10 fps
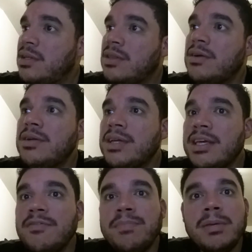Learn to
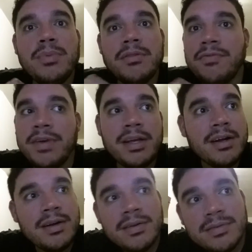give people the
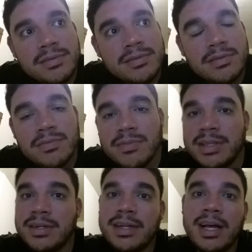finger
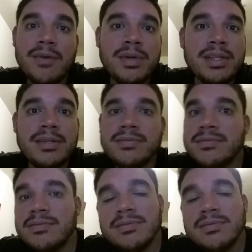when they're not really